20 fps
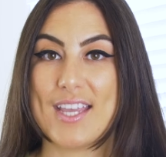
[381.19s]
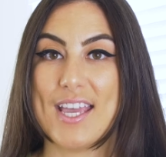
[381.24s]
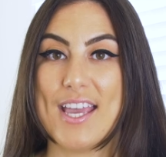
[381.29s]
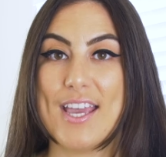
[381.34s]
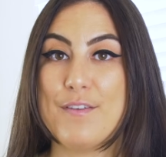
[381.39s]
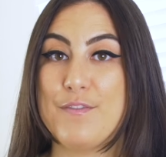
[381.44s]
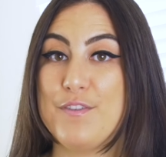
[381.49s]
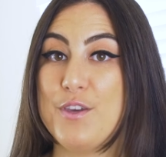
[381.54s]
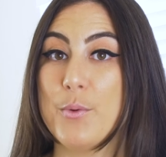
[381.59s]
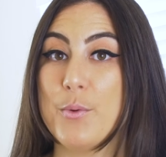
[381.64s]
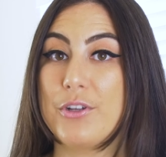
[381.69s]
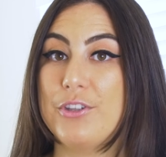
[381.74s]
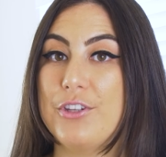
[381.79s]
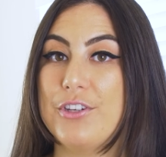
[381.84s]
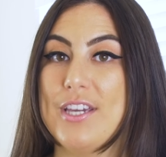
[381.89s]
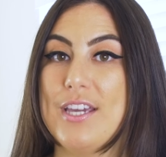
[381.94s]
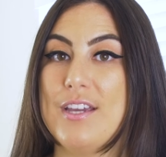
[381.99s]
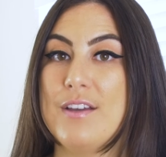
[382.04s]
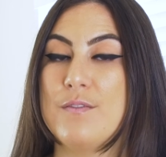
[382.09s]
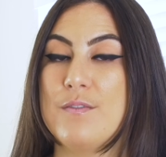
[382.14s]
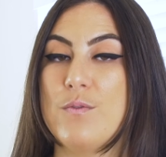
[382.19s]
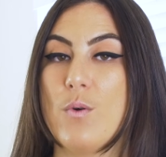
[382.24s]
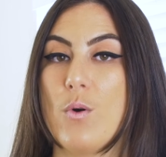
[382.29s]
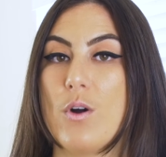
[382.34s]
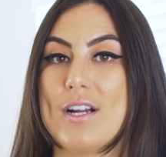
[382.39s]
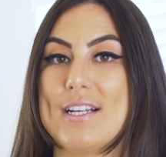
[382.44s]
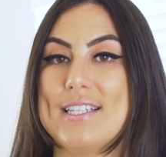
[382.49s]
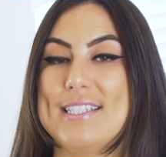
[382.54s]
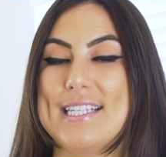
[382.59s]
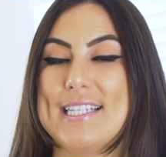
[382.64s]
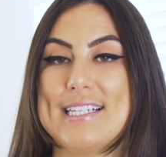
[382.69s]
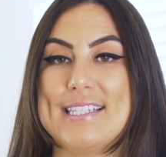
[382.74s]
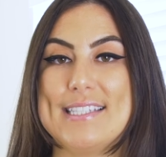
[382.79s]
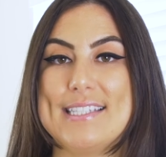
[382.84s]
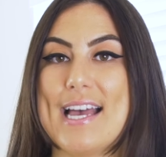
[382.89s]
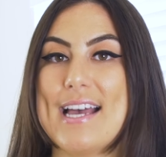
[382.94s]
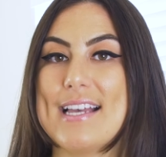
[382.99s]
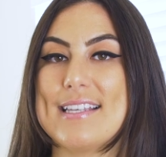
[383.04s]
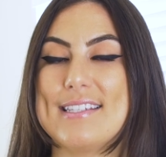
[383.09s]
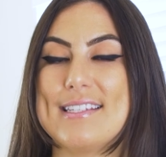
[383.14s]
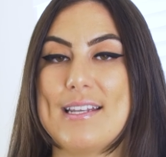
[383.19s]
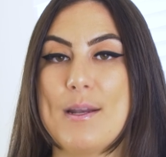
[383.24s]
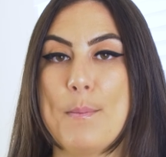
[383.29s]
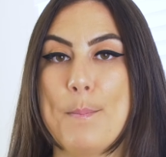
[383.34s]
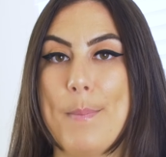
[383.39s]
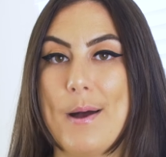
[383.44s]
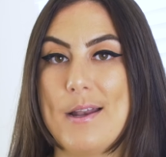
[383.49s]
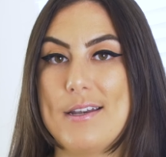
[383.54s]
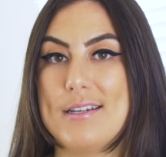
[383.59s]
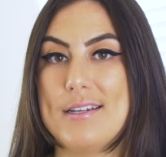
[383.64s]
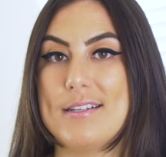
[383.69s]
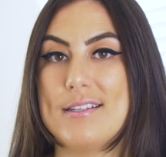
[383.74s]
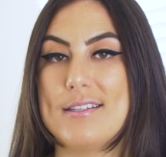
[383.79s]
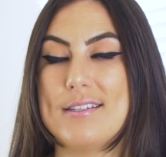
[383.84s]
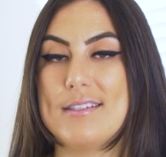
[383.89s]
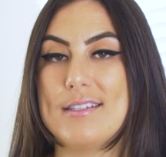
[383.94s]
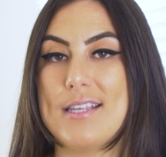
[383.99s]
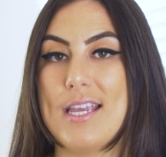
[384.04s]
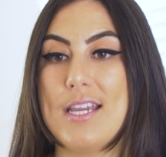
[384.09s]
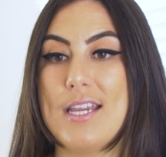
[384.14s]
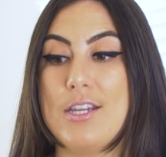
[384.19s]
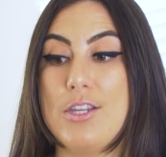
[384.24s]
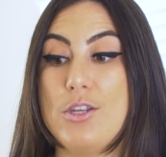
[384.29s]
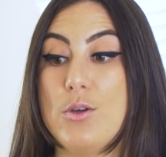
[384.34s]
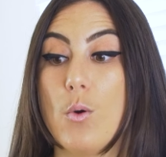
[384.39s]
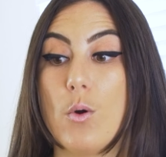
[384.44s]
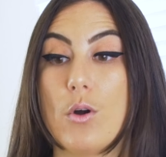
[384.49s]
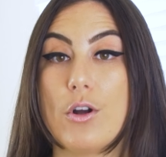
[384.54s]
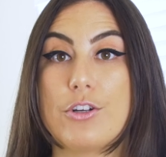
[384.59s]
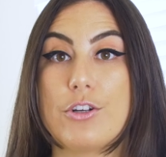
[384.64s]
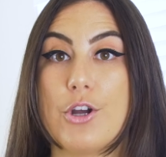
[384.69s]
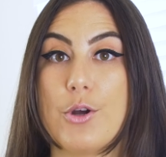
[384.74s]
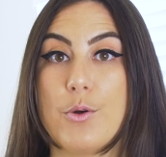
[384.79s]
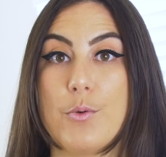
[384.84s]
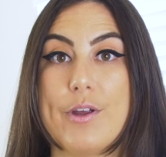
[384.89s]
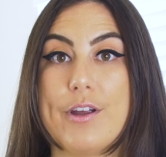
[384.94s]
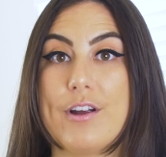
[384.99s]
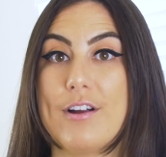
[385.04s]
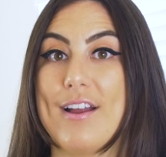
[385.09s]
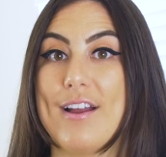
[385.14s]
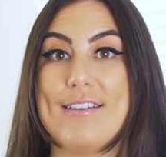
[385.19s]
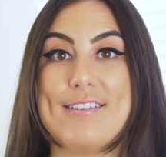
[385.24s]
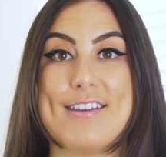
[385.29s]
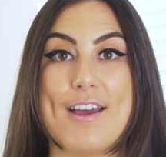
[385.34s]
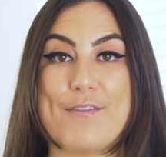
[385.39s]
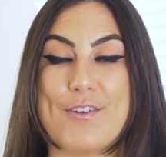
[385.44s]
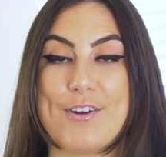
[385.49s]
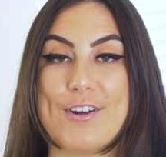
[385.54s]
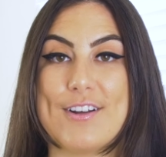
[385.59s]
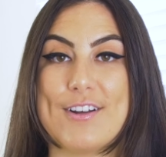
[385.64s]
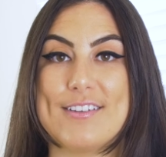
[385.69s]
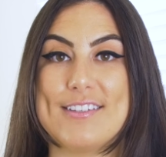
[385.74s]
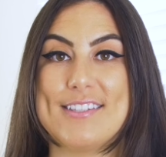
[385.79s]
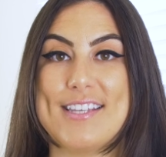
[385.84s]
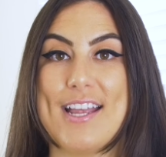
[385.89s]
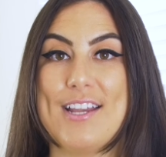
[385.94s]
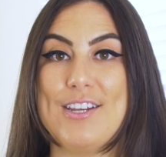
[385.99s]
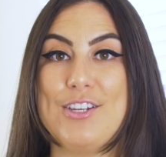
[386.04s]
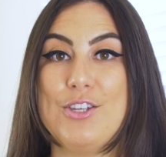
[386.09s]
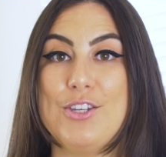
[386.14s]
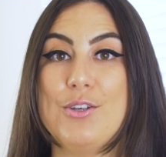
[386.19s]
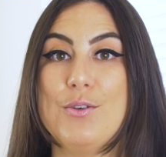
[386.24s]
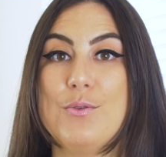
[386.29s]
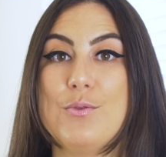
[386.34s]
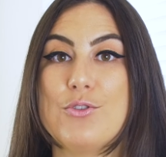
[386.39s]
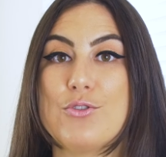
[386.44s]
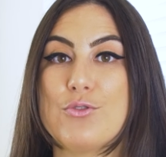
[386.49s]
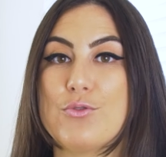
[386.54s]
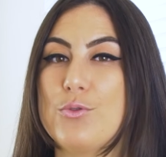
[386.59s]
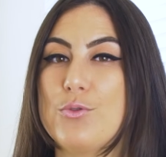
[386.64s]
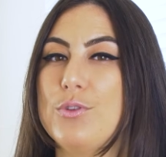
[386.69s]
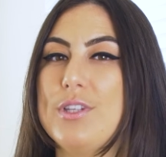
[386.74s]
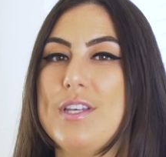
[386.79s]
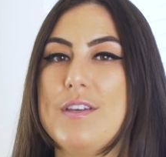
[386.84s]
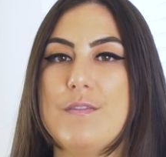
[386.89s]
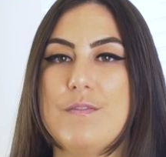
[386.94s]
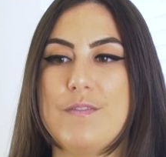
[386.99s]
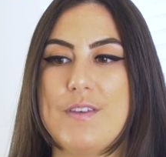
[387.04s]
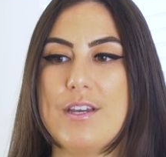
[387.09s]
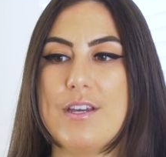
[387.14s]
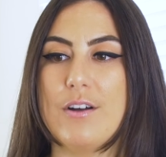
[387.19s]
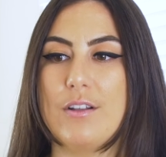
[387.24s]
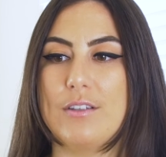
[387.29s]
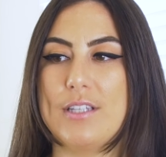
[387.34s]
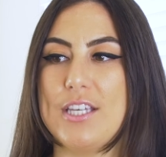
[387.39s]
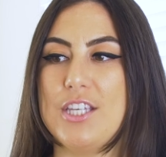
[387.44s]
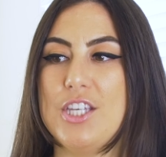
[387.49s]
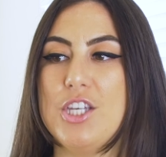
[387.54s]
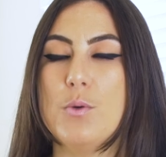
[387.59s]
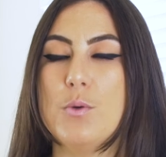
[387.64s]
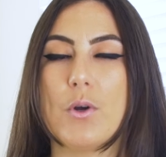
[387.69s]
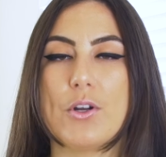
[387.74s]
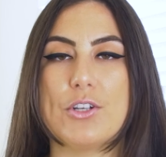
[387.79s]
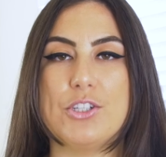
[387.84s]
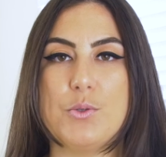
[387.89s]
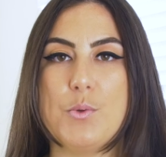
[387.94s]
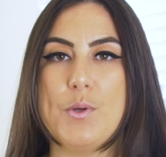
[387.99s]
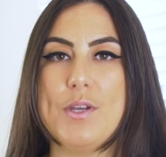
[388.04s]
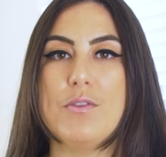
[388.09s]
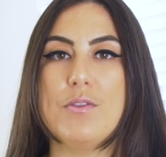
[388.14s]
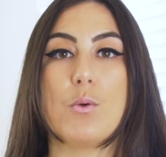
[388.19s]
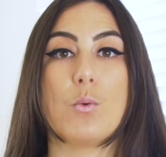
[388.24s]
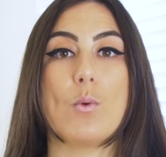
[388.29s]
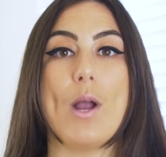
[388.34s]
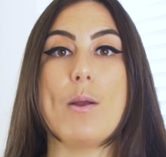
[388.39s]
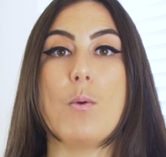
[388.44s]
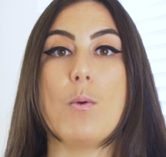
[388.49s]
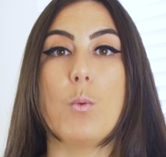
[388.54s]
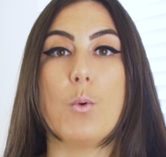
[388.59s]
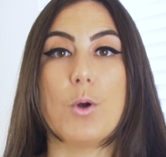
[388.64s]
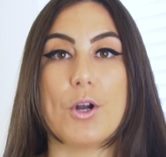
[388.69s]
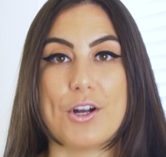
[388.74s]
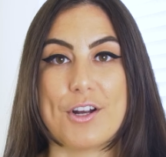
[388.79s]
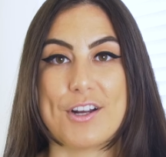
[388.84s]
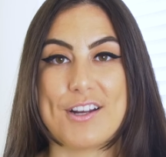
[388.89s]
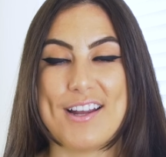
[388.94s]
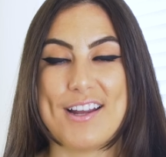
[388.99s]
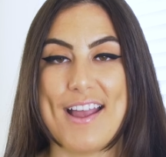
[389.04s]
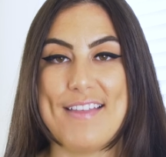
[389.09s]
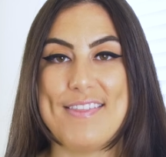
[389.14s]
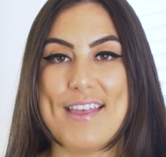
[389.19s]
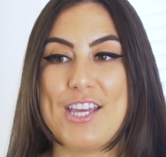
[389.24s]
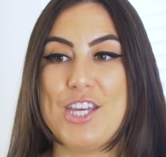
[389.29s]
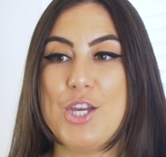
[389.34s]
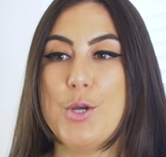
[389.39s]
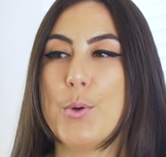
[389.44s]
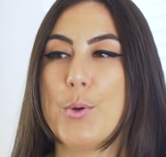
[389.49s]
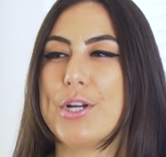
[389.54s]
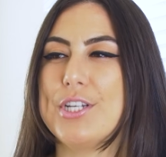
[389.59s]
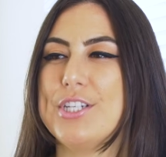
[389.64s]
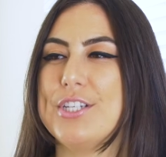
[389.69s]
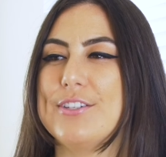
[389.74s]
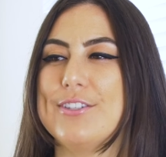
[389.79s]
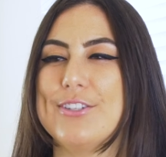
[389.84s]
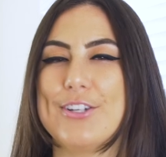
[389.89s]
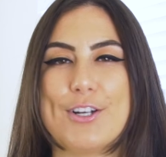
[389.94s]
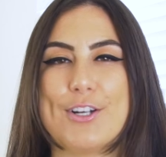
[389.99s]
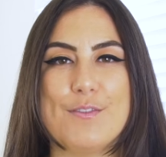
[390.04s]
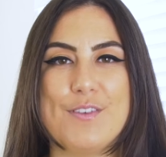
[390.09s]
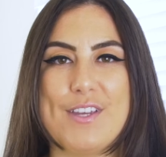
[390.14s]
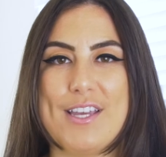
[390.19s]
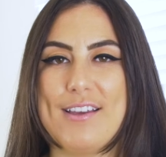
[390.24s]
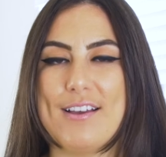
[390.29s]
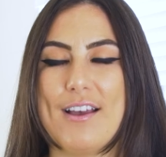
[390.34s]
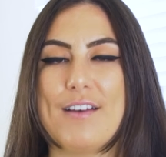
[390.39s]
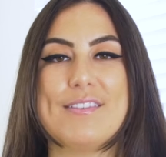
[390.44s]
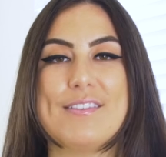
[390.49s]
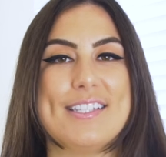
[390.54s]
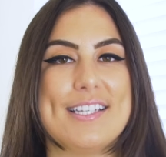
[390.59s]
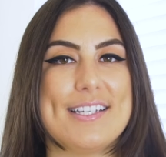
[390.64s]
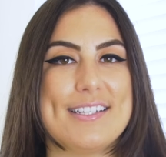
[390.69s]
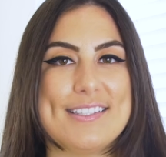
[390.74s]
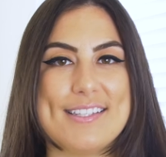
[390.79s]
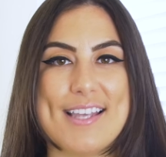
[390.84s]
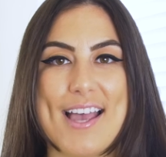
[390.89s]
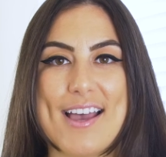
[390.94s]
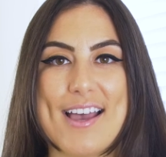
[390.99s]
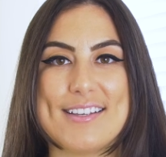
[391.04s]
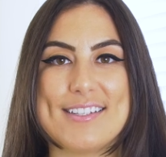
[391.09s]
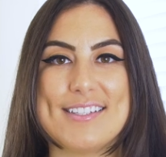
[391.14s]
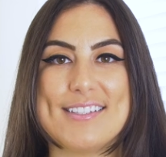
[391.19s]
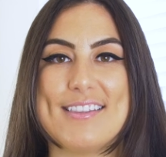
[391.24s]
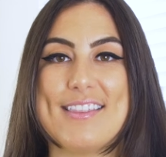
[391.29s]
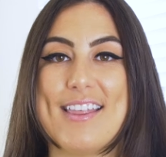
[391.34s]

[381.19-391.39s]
If you are looking for success and abundance in your career endeavors and you truly feel like you are doing the right work and that you are deserving of success,